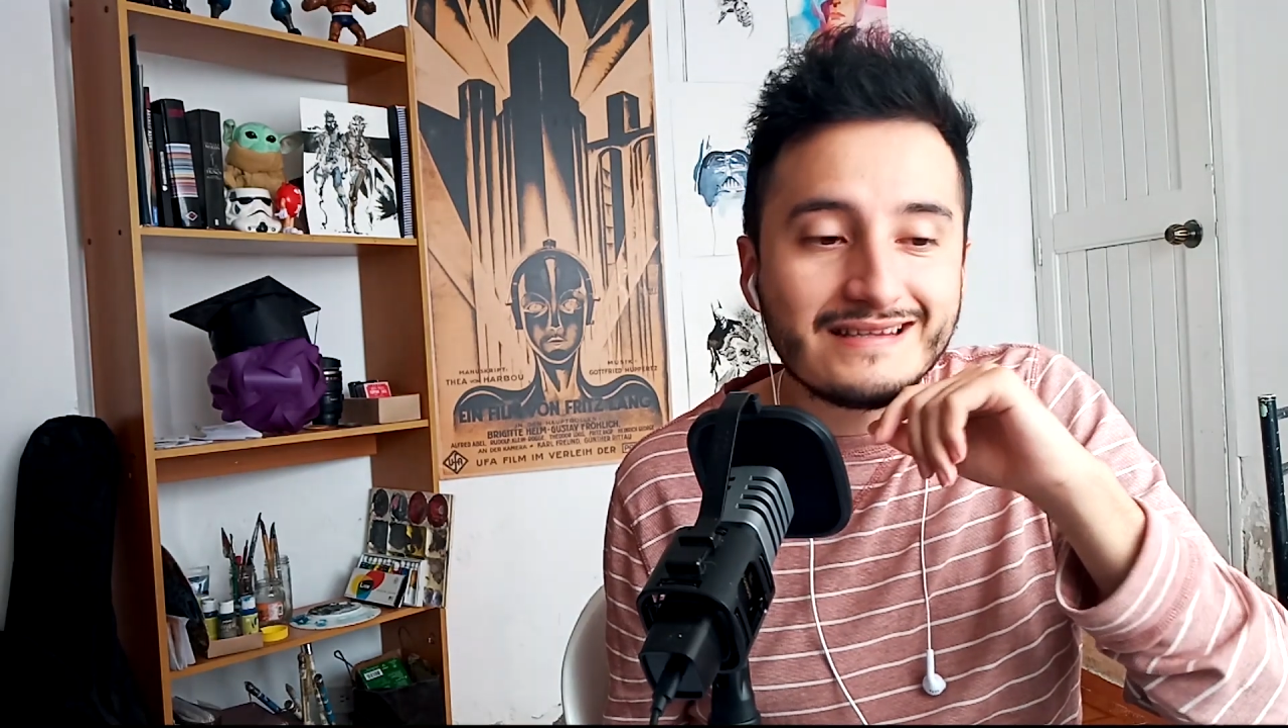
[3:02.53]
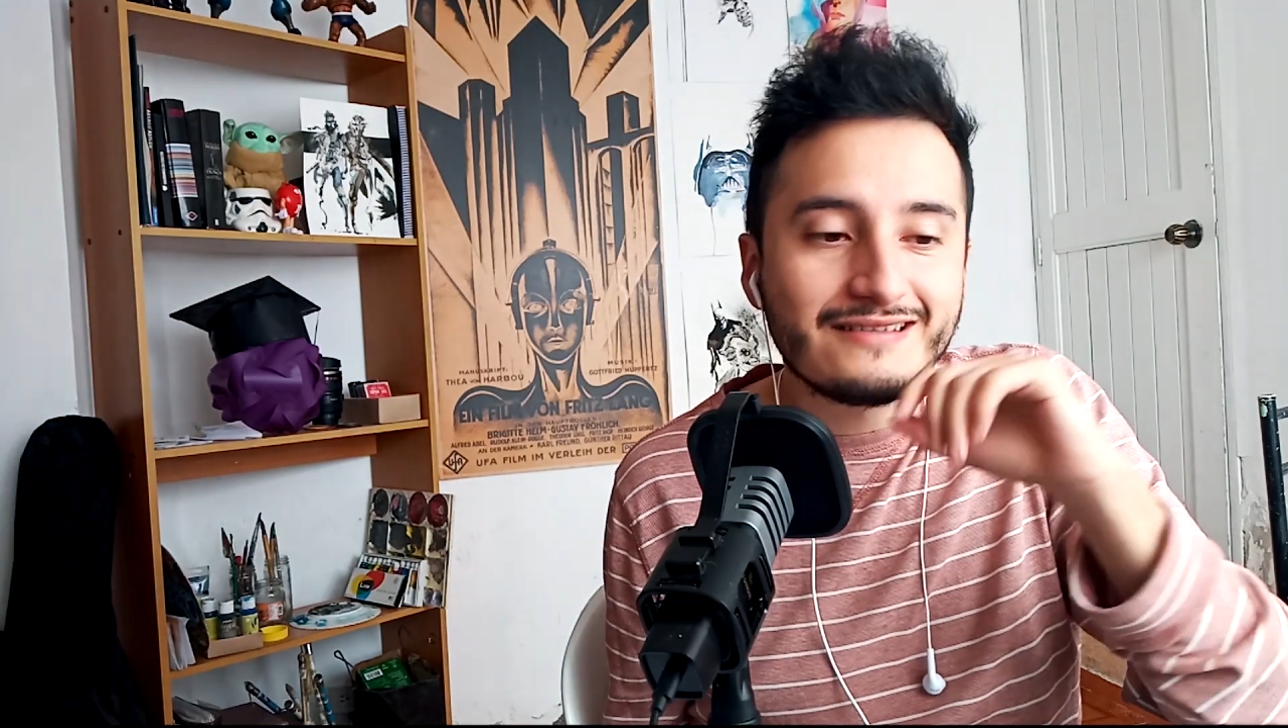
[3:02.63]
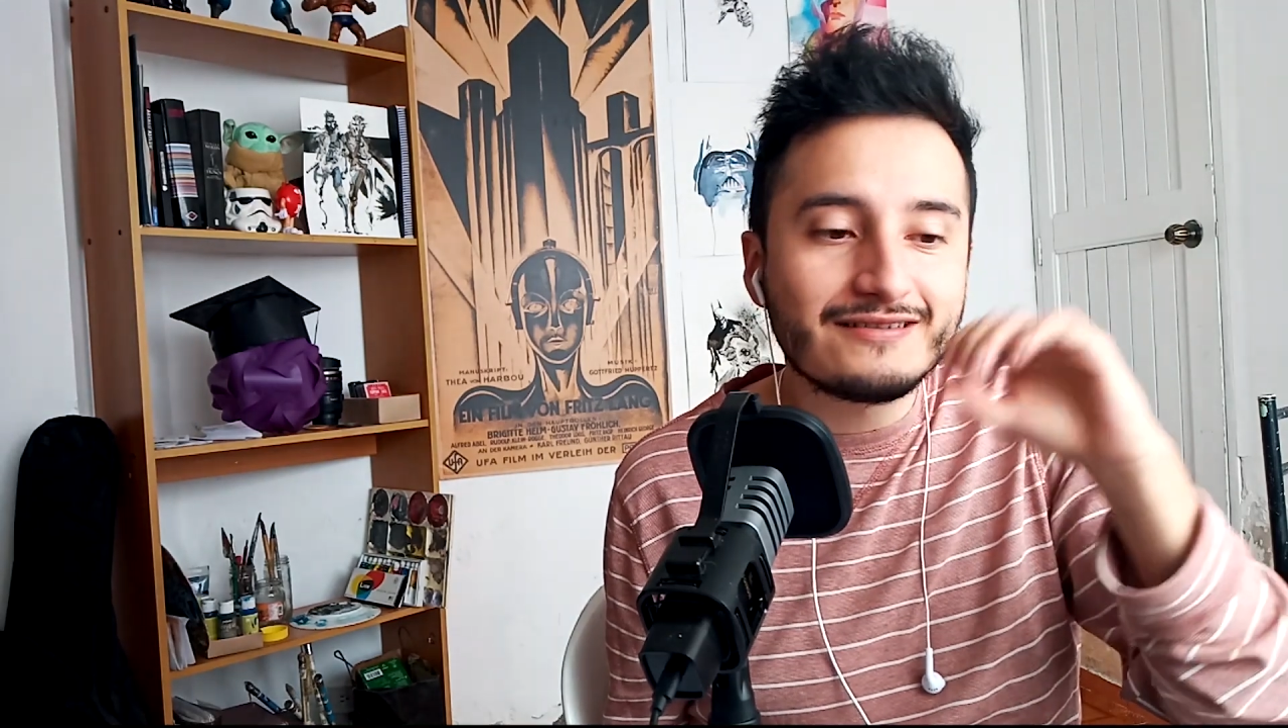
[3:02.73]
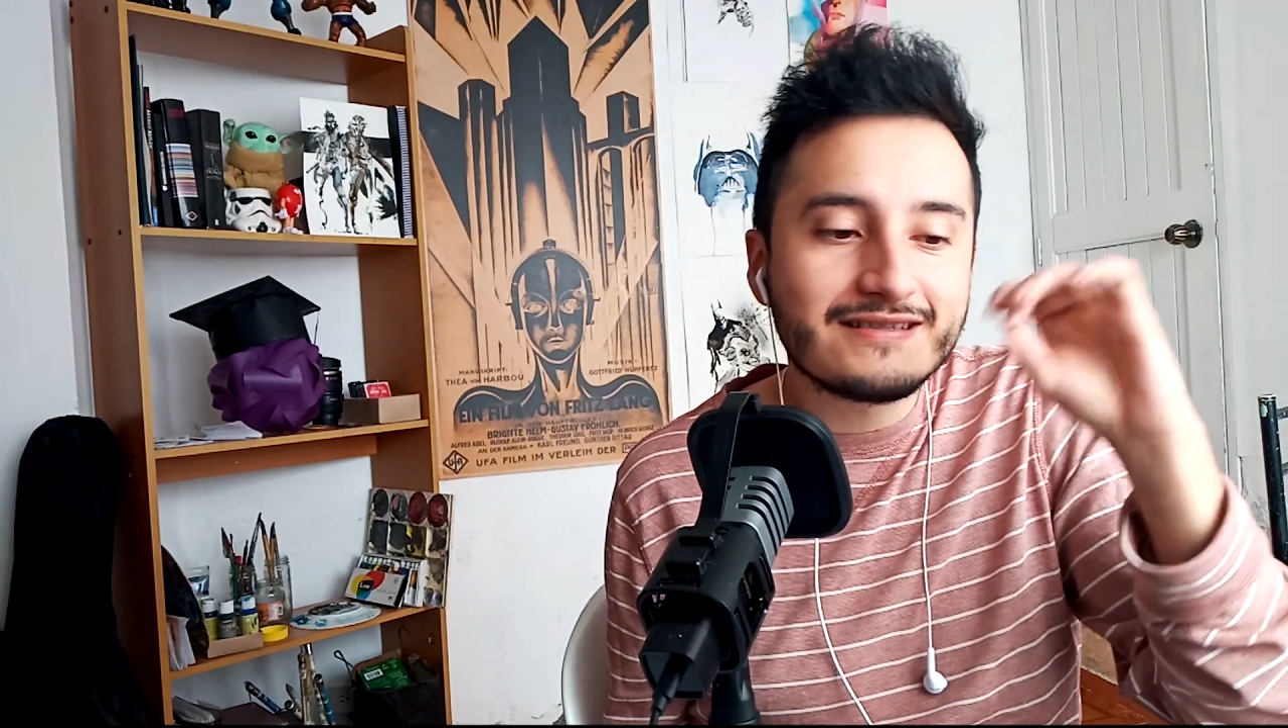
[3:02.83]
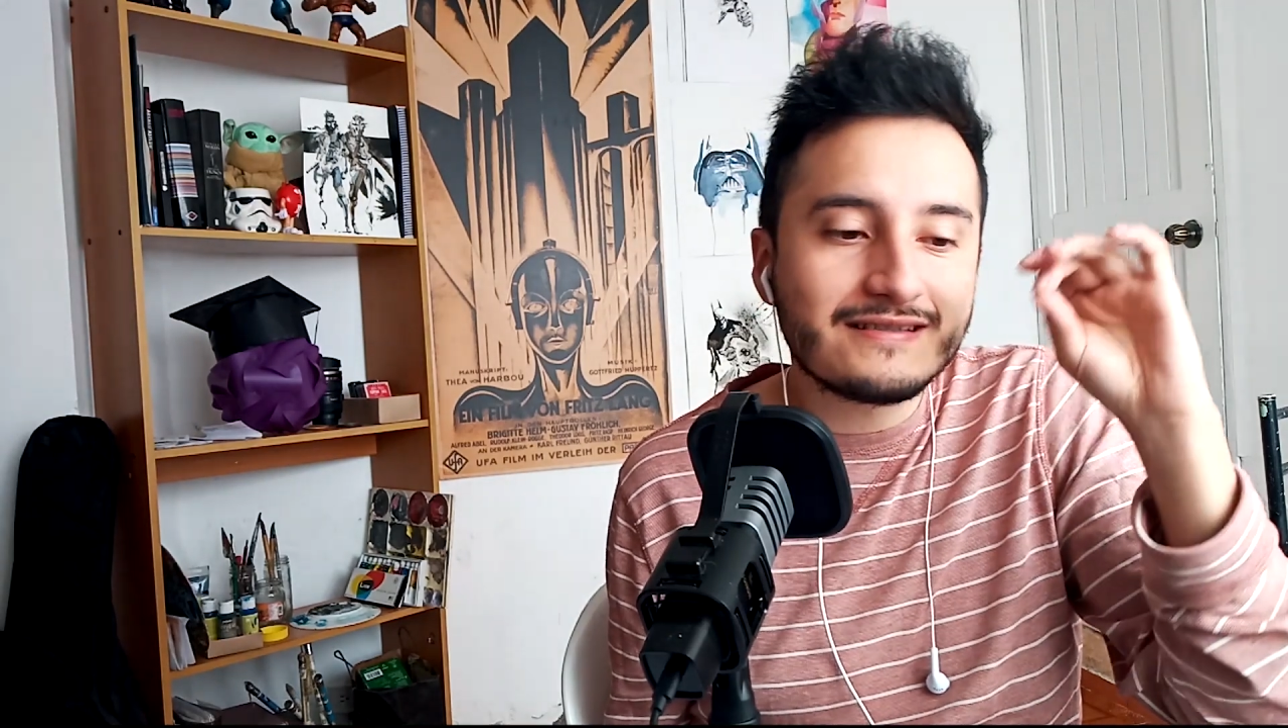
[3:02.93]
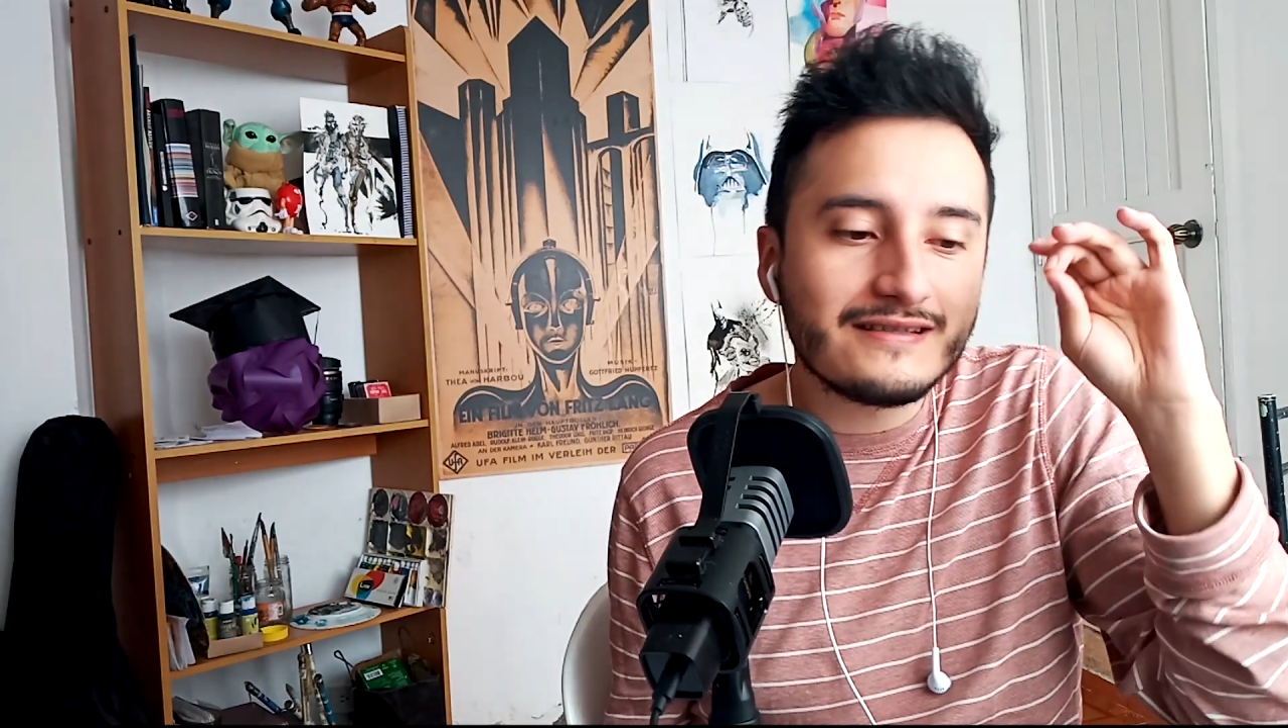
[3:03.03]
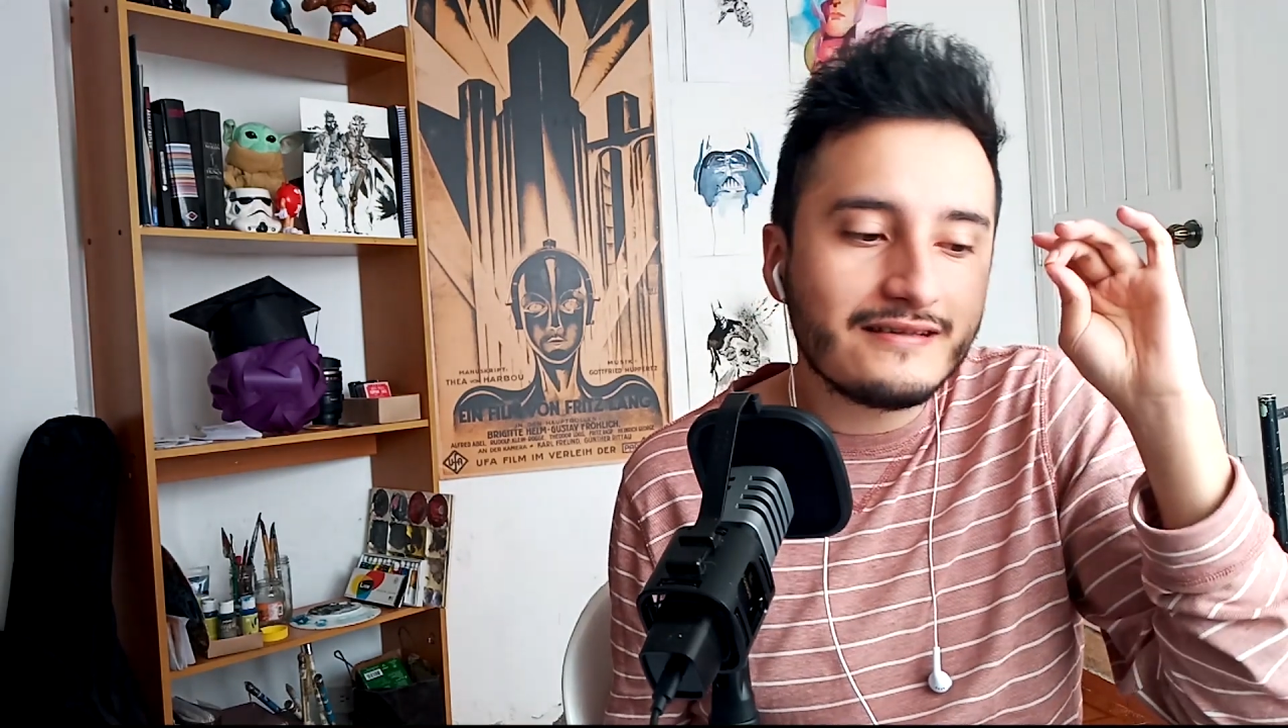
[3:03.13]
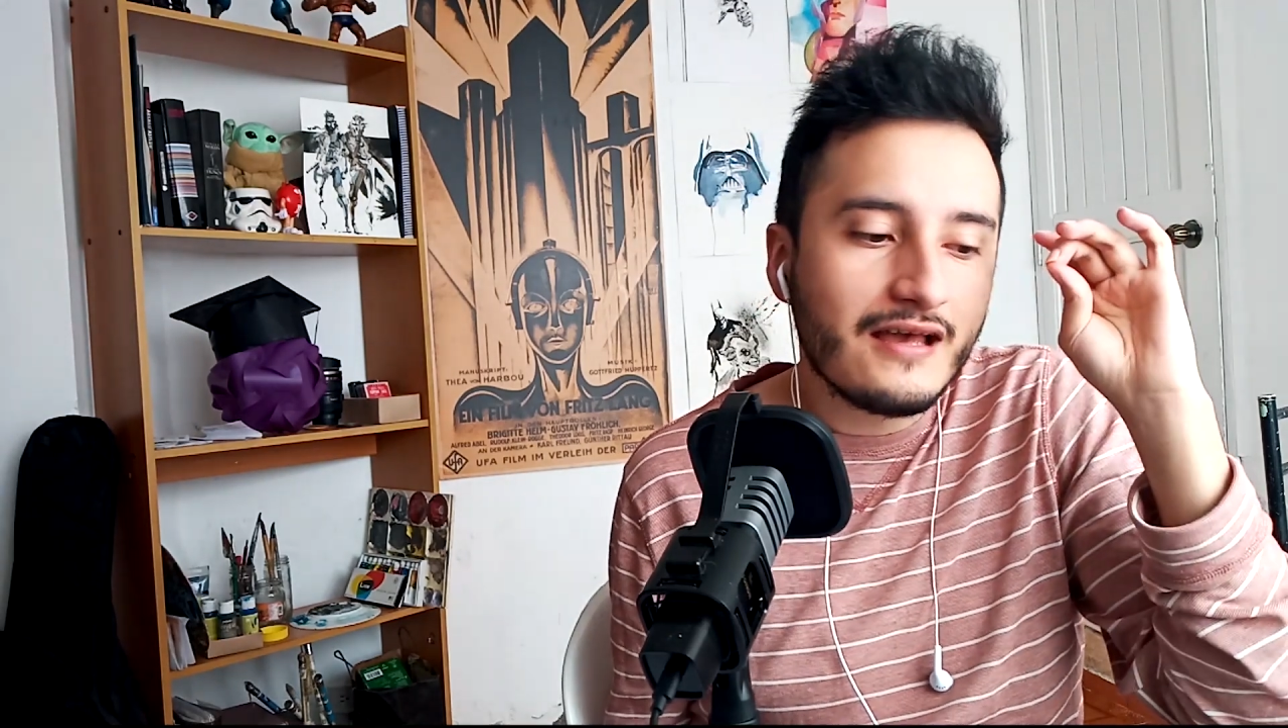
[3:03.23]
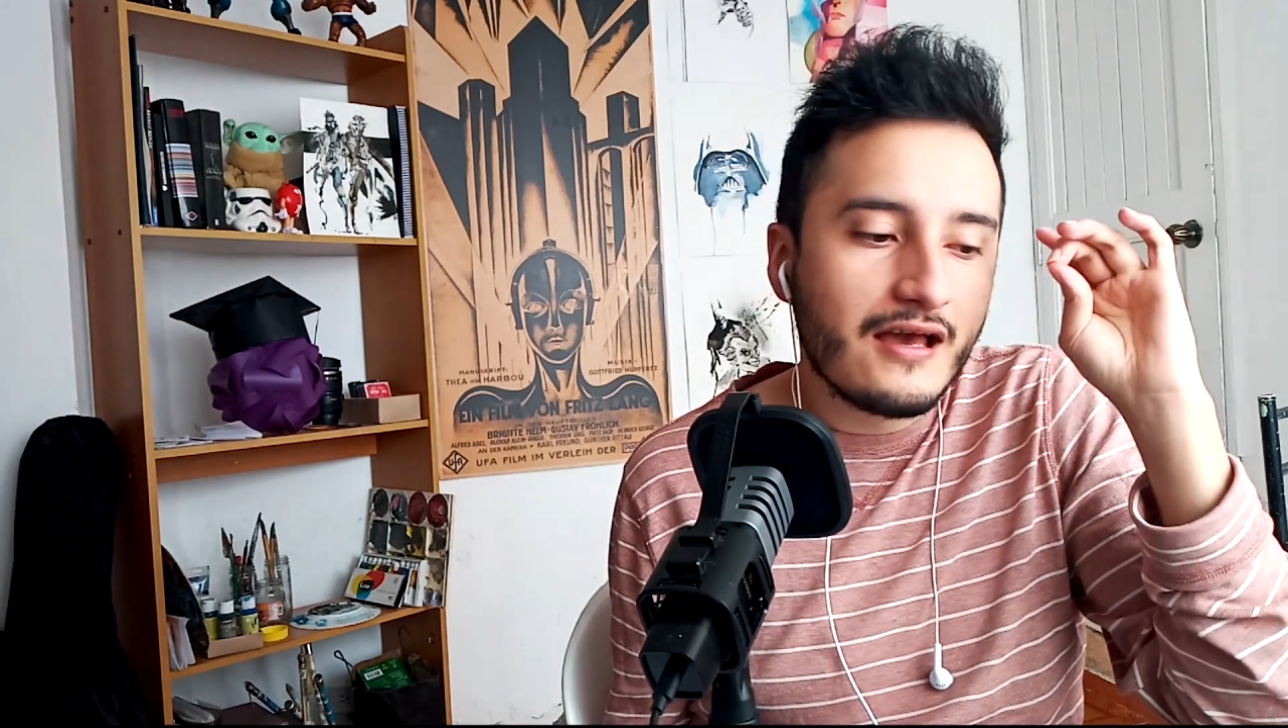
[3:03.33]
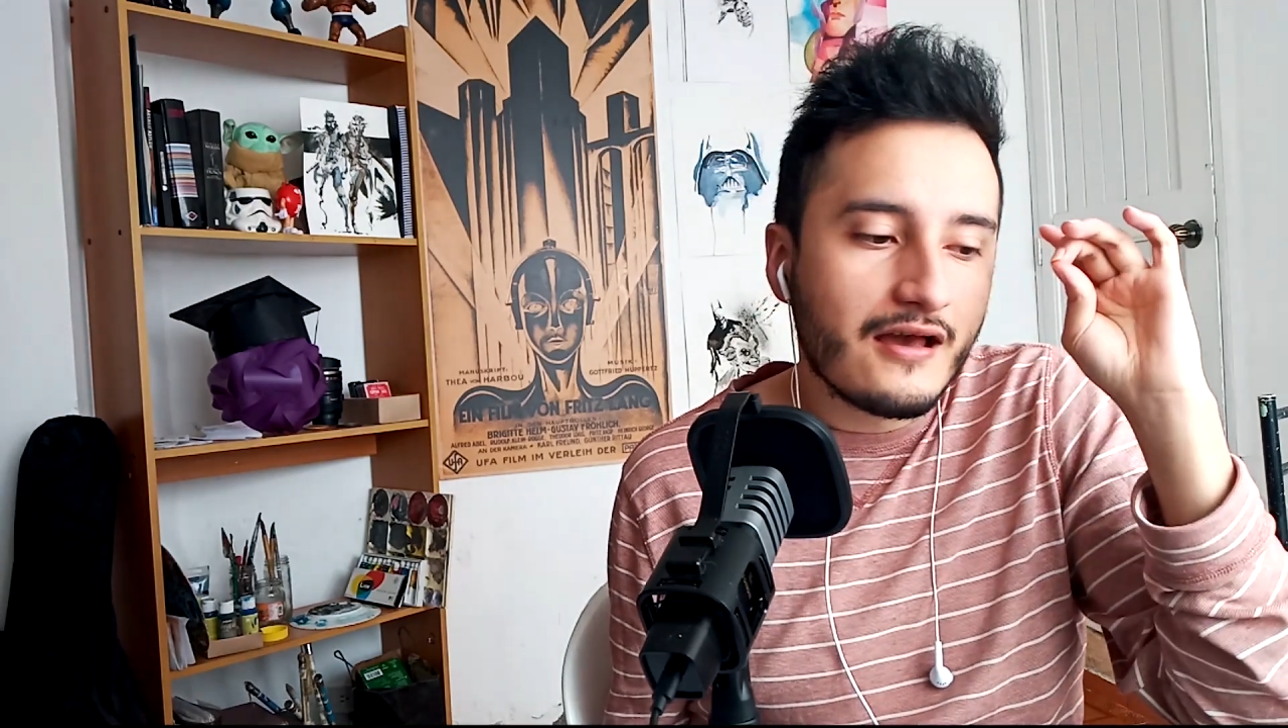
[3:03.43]

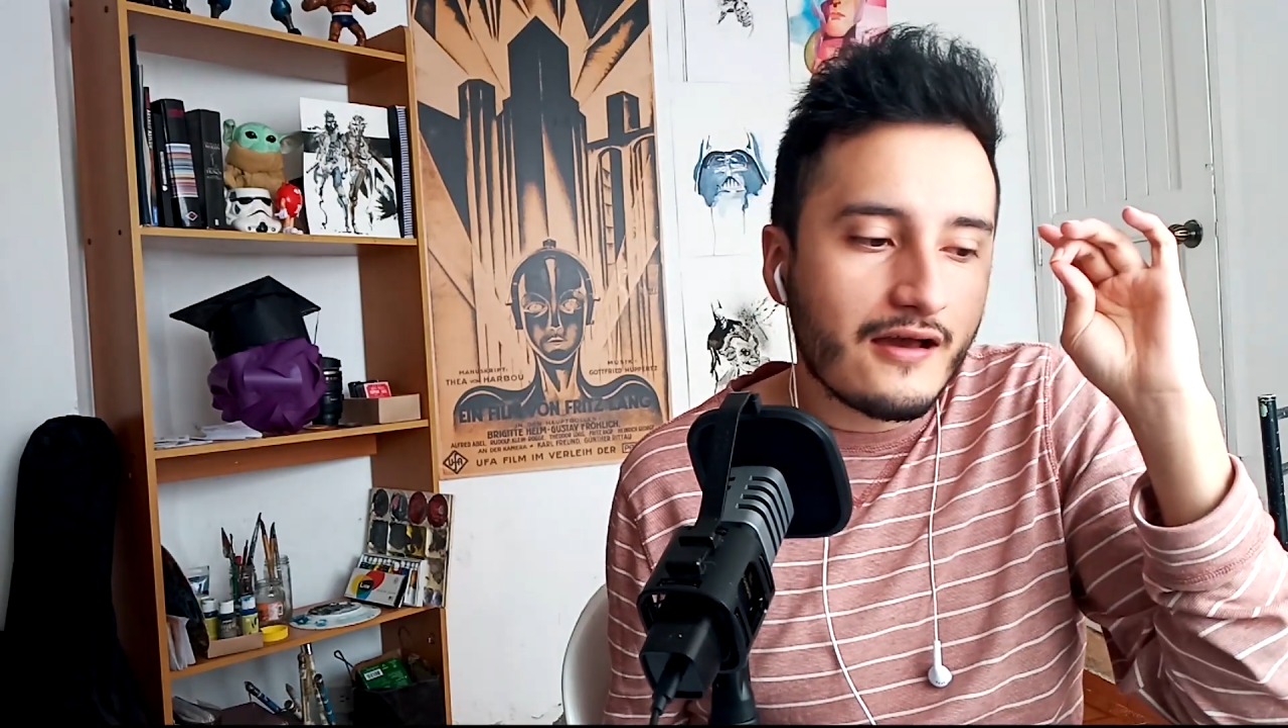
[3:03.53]
interesting